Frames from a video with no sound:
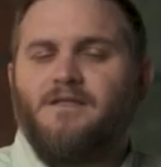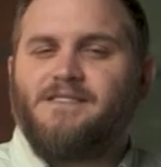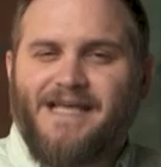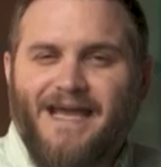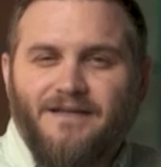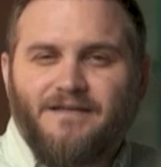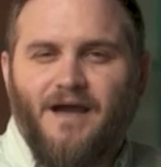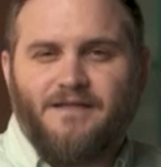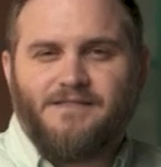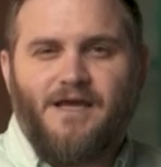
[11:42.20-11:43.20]
The second
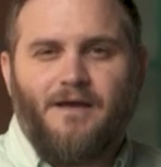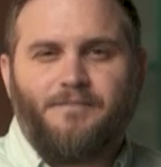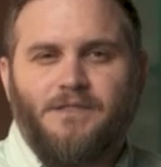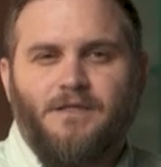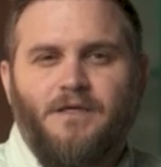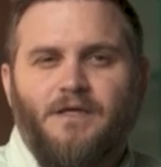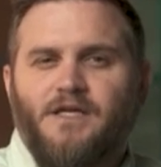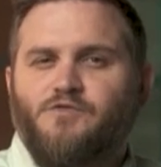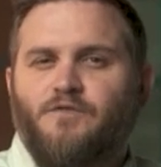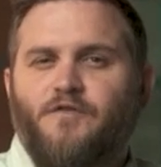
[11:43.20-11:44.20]
concept
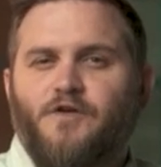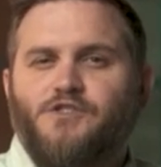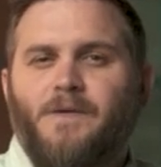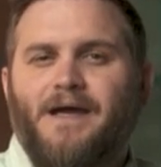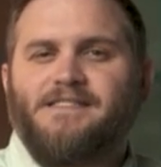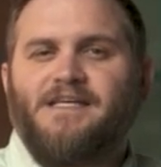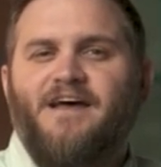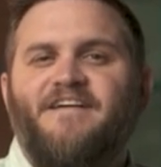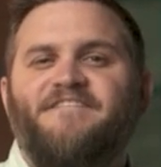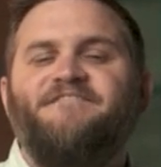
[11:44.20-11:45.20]
is referred to as
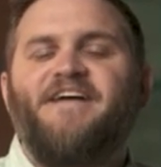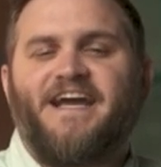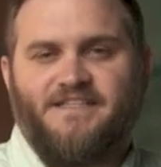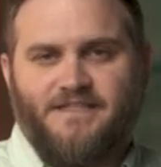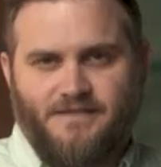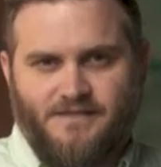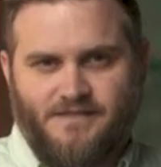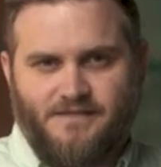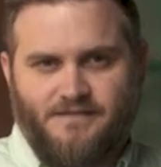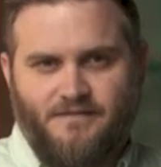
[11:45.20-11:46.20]

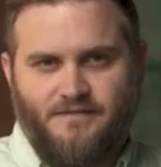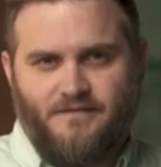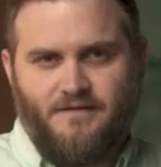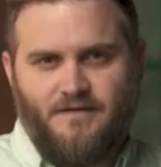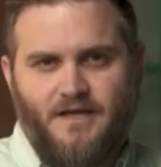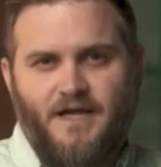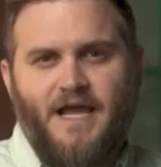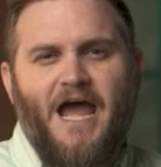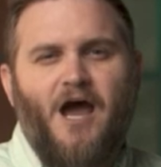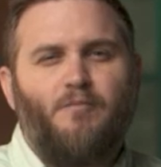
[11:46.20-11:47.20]
affectance.
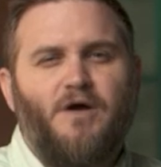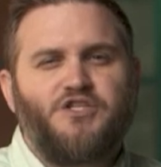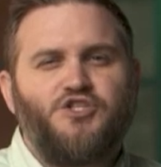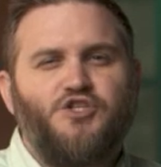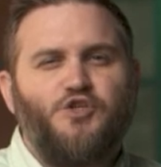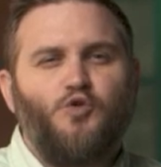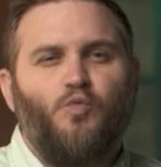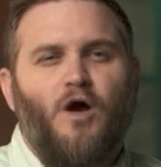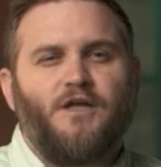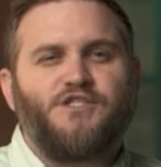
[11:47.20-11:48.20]
How much do you
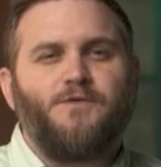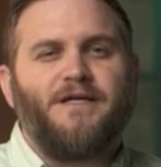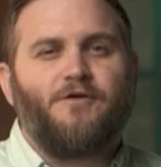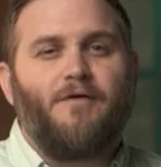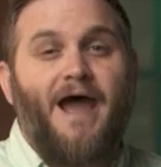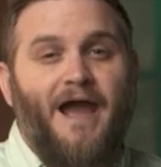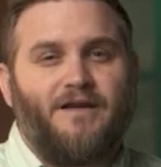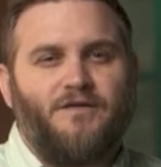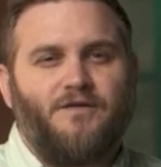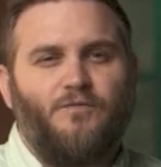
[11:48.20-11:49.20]
want to
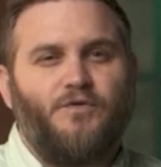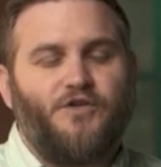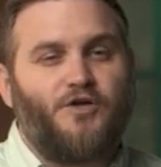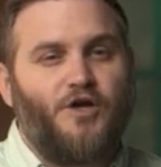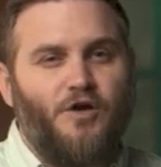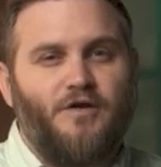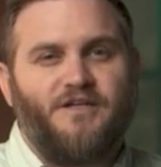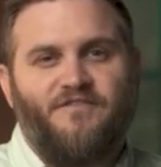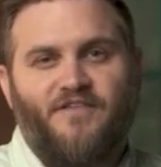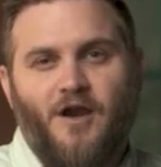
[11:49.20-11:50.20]
interact with your current
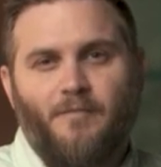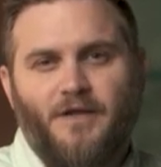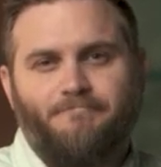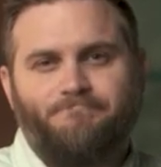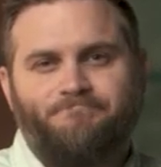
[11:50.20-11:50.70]
environment?